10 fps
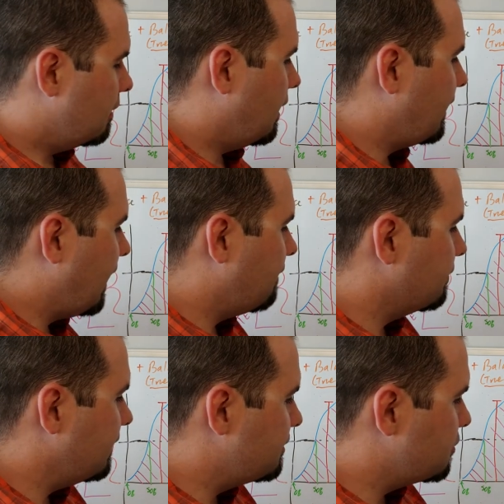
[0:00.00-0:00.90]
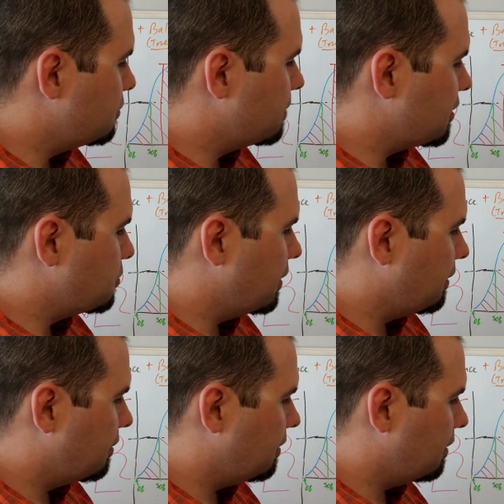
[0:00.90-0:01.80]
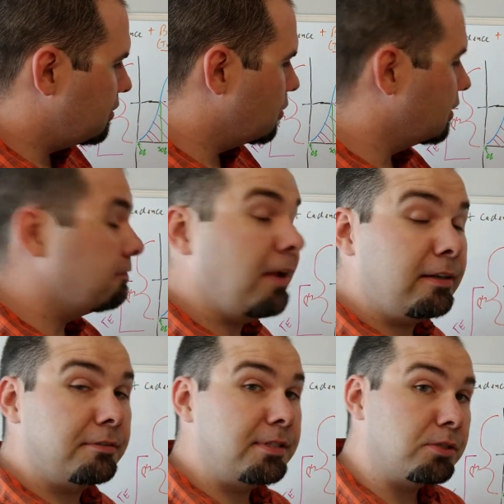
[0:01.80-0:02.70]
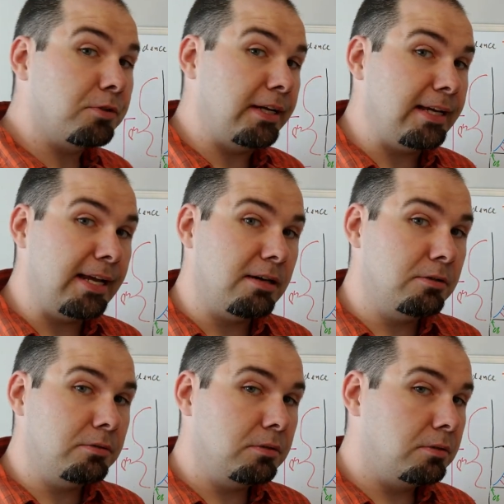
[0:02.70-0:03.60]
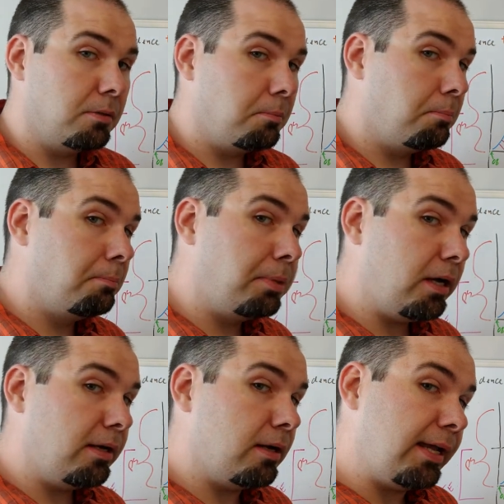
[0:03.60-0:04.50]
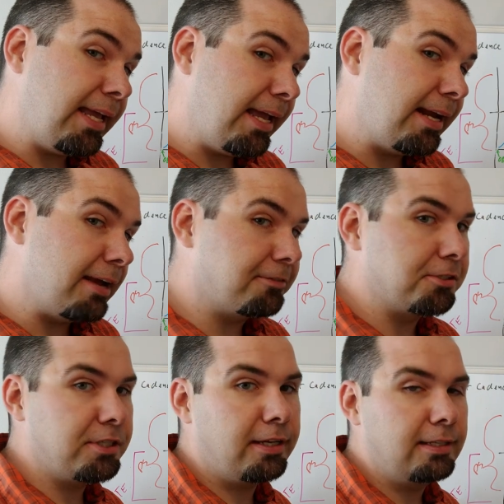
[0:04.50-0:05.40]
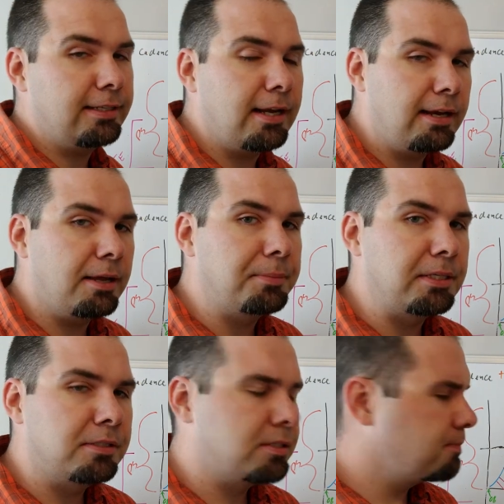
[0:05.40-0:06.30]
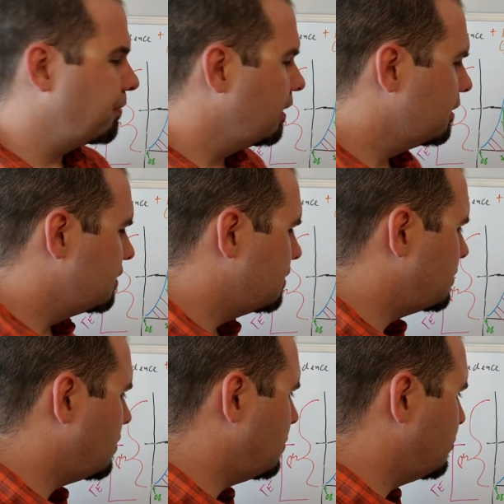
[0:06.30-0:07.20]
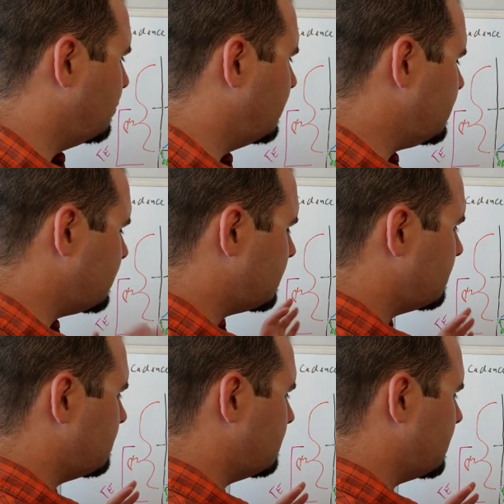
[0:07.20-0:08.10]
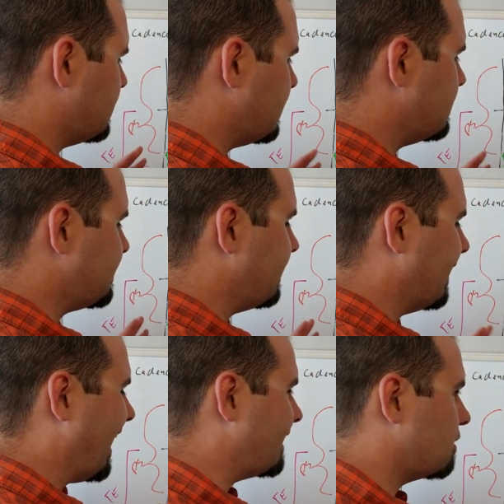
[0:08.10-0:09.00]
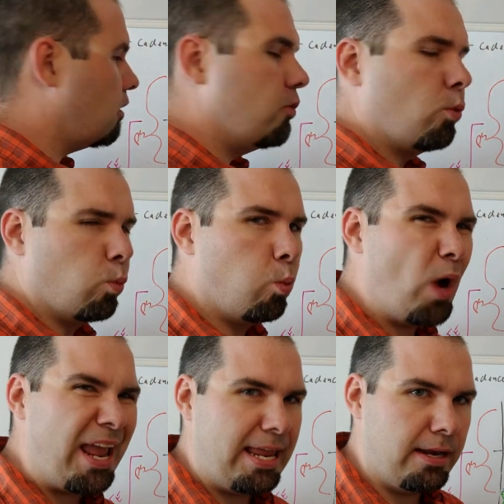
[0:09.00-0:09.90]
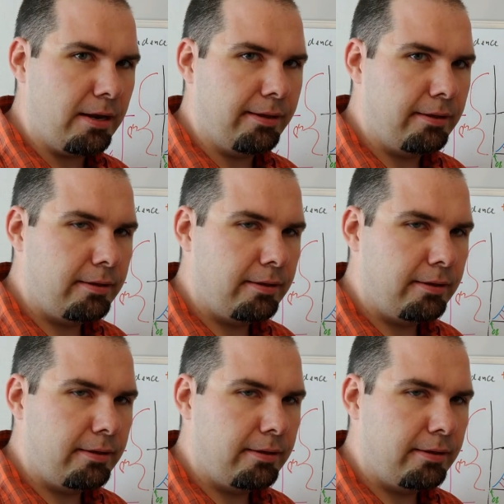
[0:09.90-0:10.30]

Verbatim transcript: I can't really do much with the torque effectiveness right now, but I can after cycling dynamics. So this essentially lacks all the when